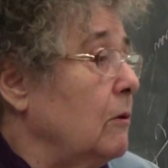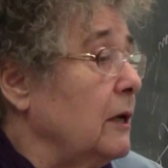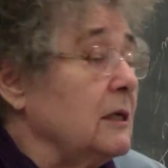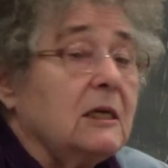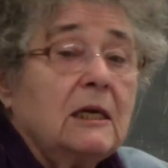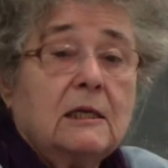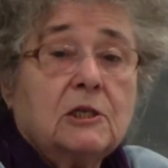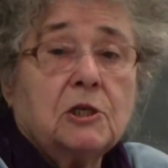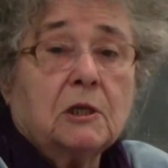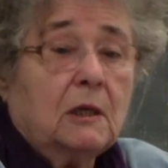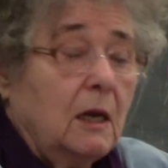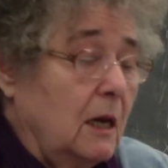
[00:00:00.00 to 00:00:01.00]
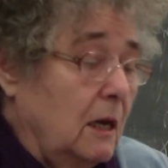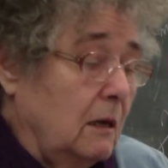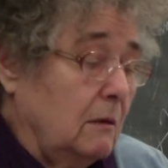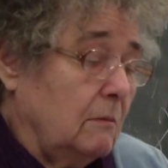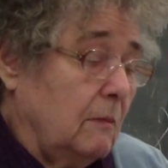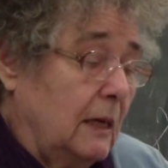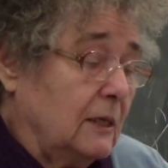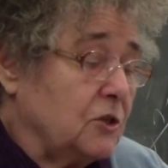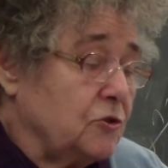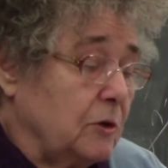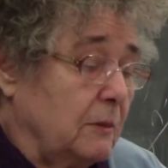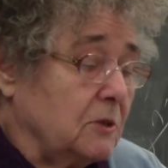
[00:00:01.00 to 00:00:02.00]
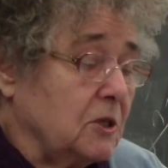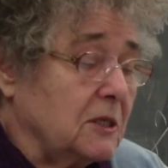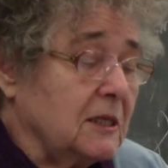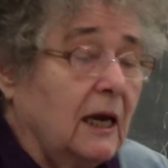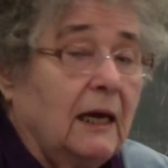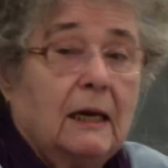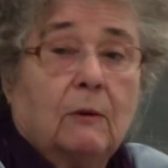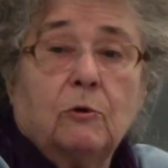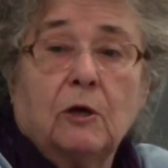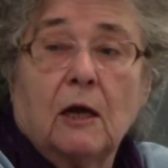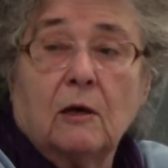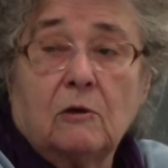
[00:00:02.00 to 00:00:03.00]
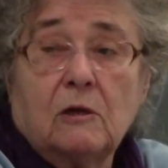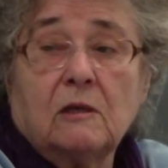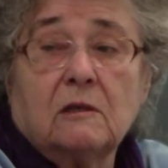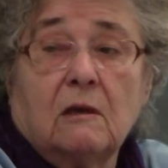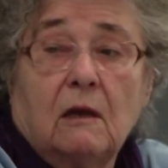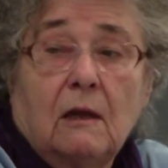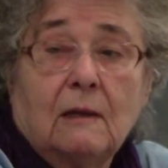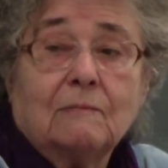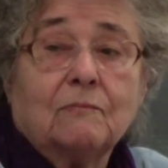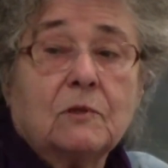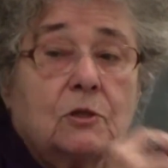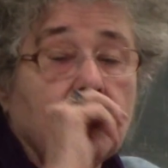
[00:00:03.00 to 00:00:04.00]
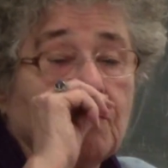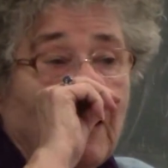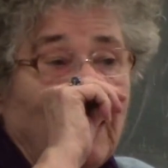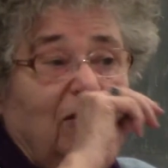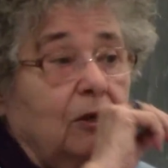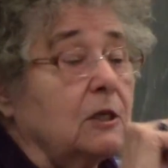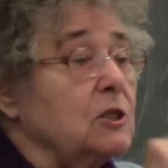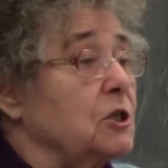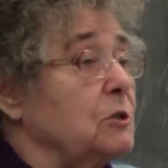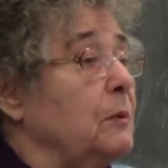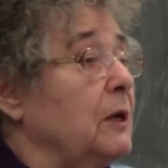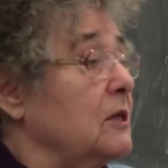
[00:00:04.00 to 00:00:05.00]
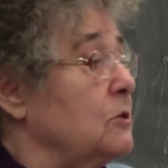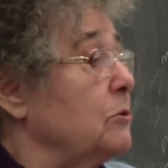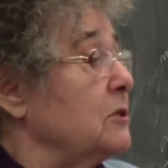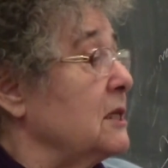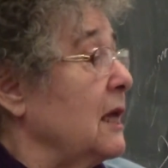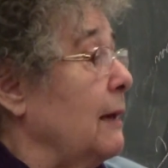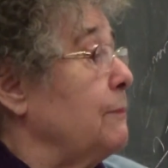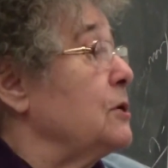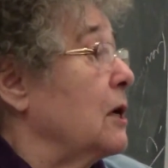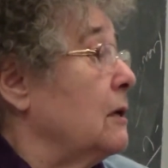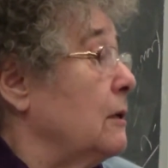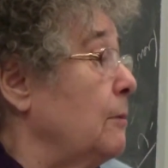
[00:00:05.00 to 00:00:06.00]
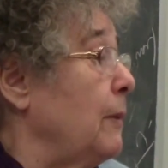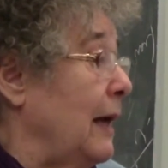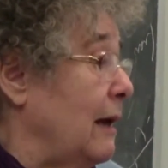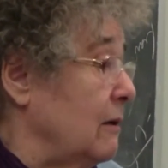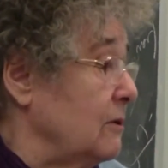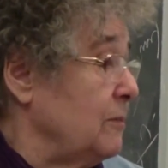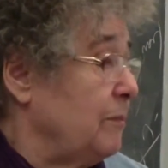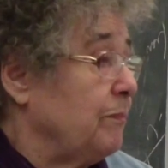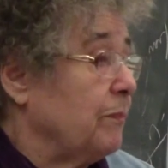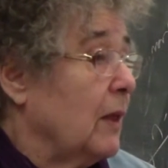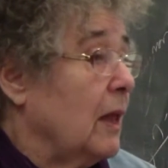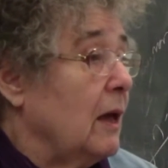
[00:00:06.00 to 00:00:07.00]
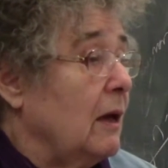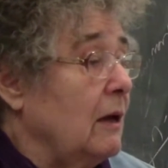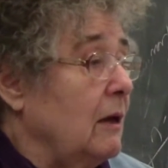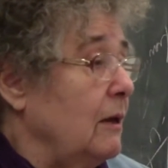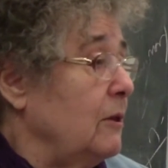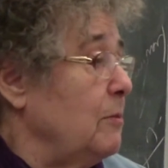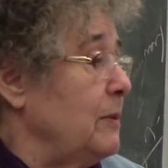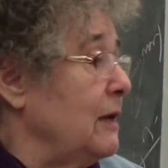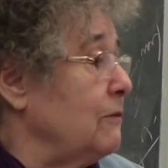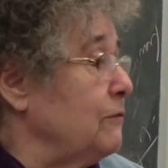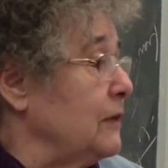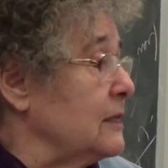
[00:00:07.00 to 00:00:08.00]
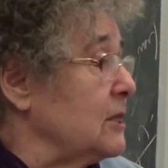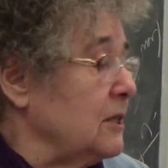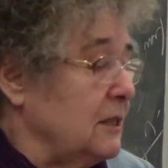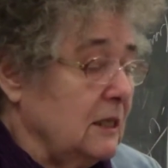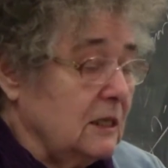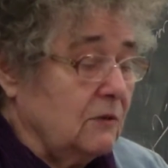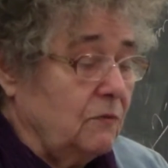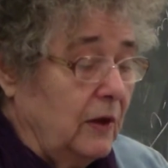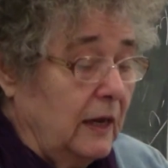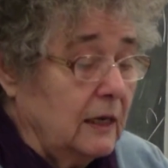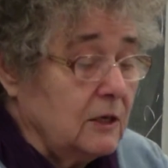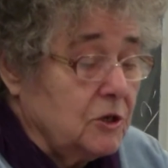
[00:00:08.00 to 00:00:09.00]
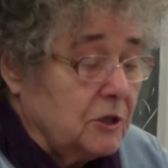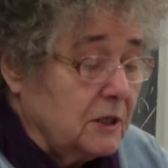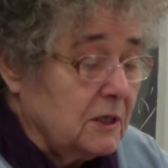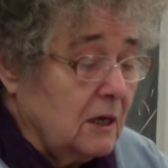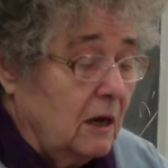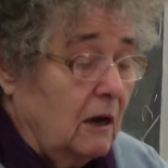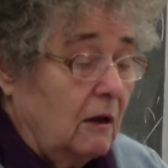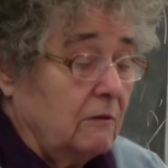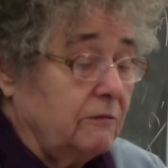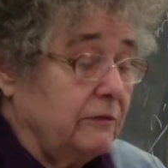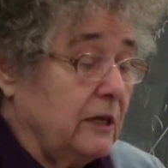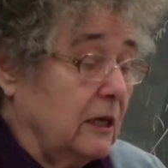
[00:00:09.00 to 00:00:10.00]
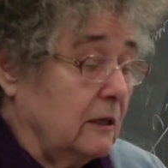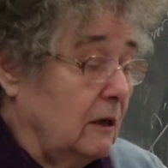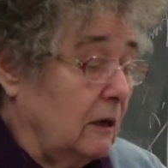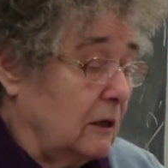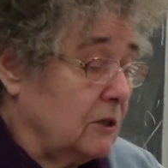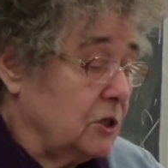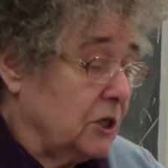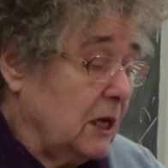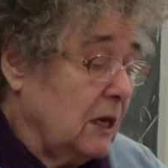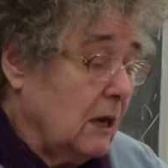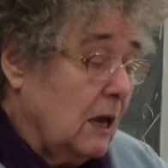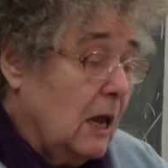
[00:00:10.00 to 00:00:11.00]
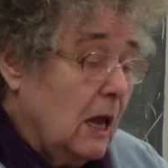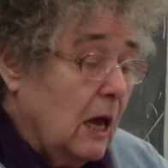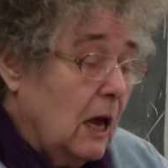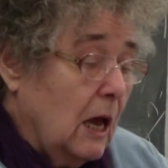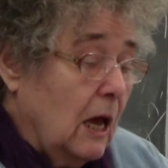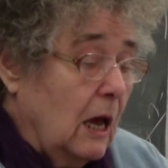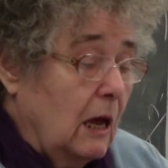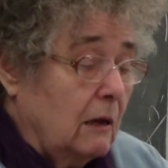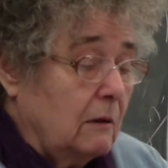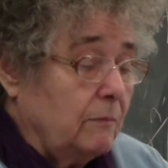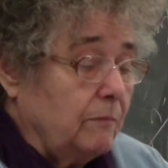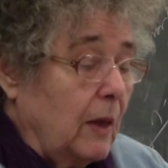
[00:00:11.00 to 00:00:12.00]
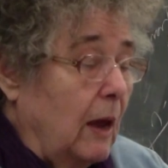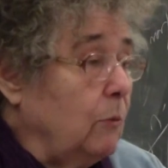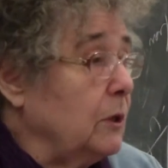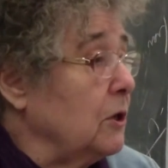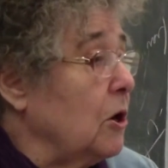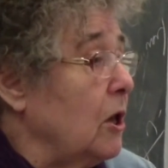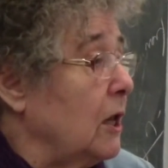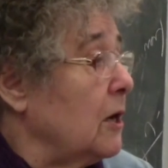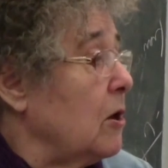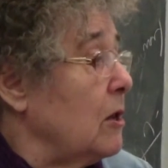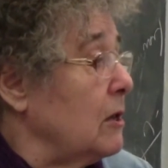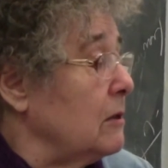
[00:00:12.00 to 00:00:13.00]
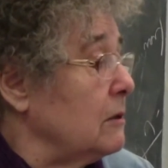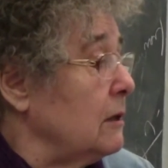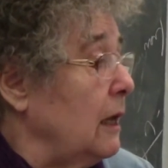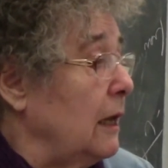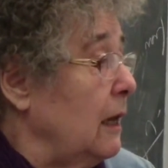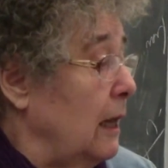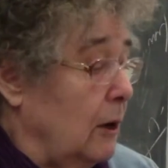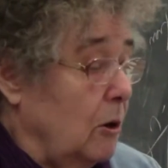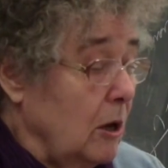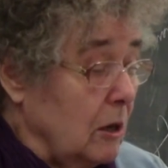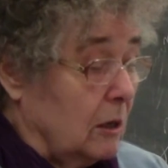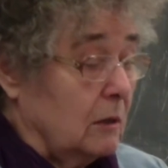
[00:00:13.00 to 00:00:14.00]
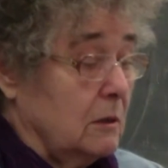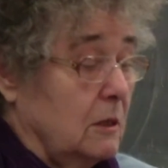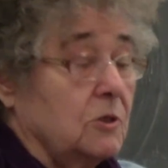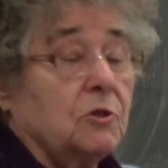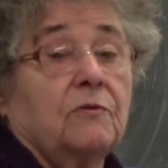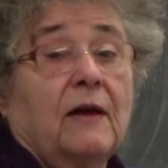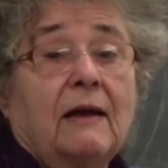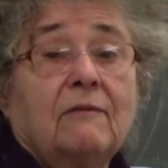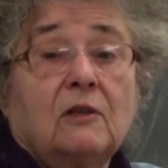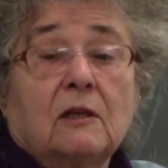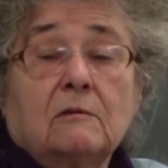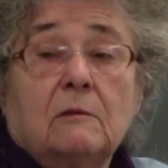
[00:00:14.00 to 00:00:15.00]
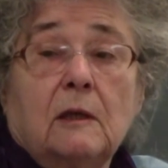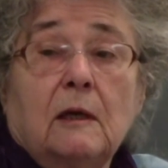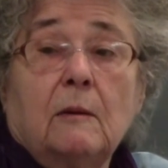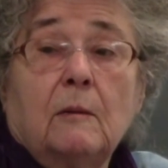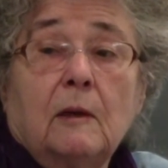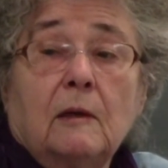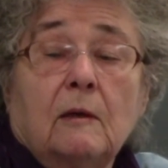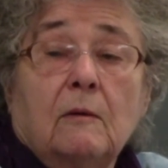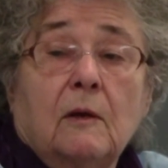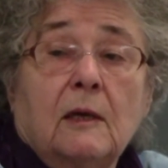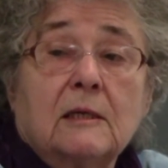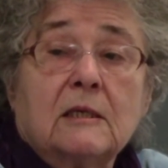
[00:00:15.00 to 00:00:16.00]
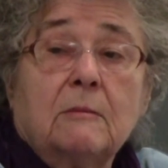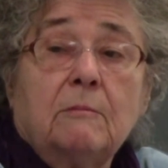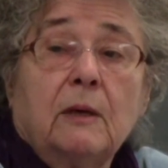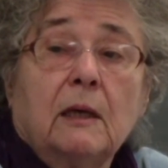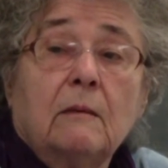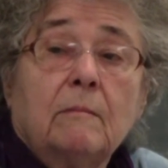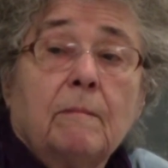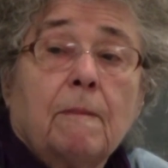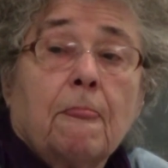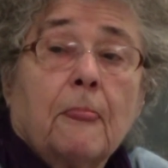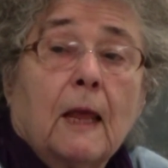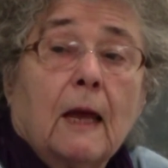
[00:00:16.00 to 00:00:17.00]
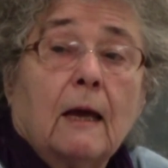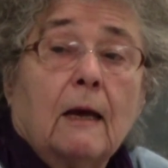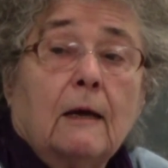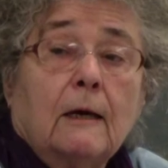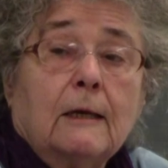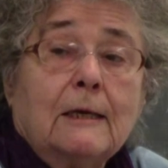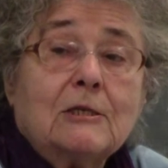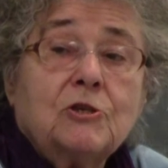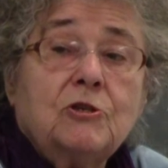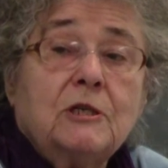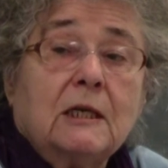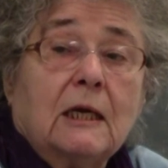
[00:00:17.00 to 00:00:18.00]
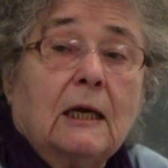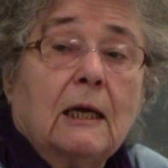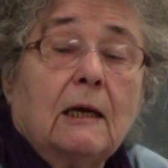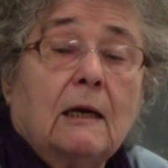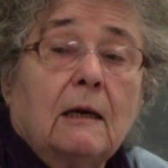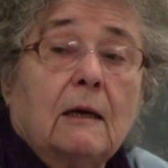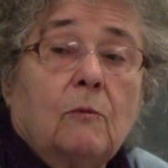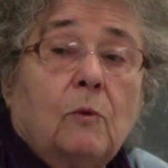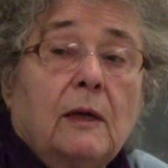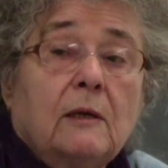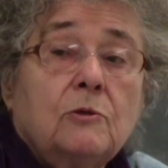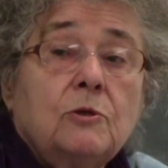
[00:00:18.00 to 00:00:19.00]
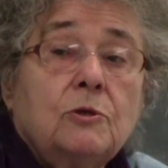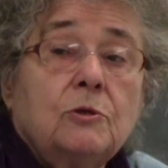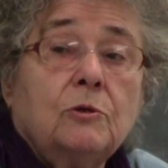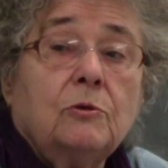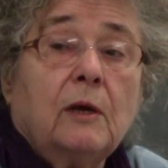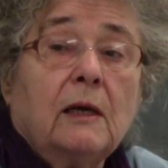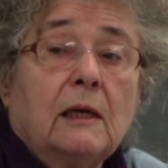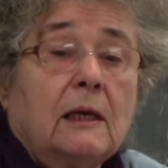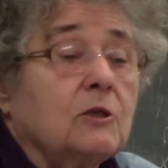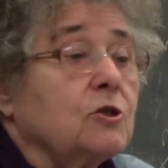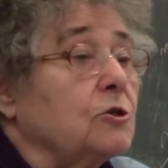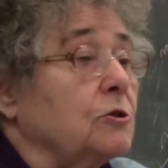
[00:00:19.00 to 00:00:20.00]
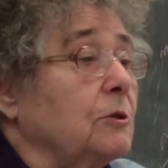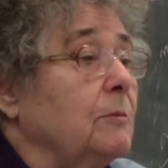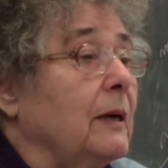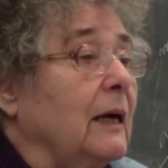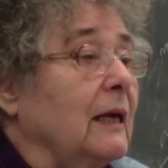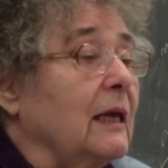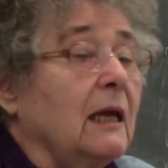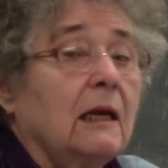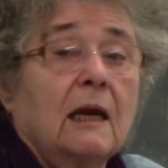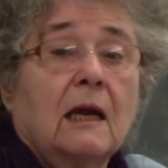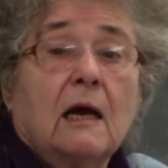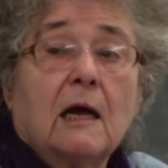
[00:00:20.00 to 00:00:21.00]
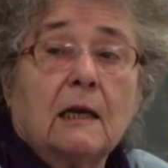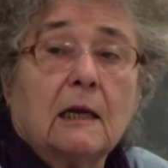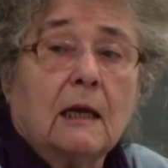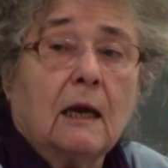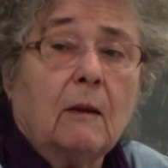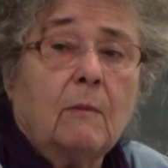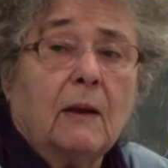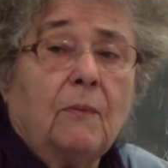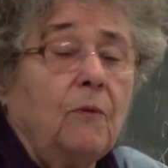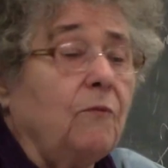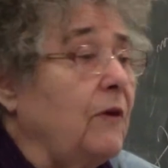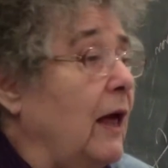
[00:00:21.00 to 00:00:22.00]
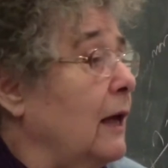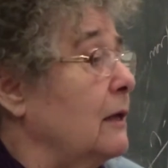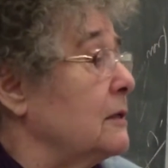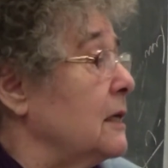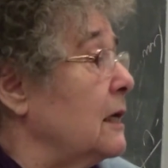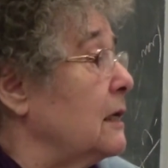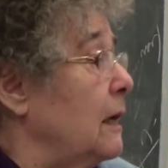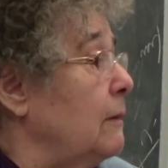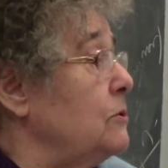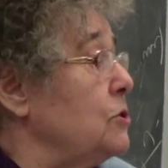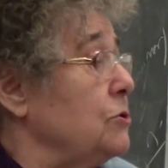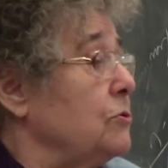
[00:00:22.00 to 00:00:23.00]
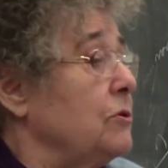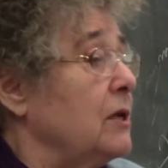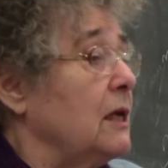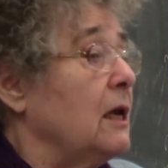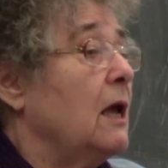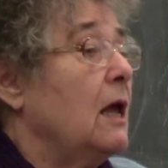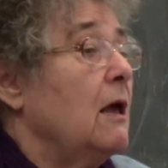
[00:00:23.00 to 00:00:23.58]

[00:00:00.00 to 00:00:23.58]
orientation in mainstream society. We're not all survivalists just because we're skeptical about the benefits and disadvantages of technology. I wouldn't call it all at all a survivalism, but yesterday I went to a lecture by Kelly Gottlieb at the faculty club to the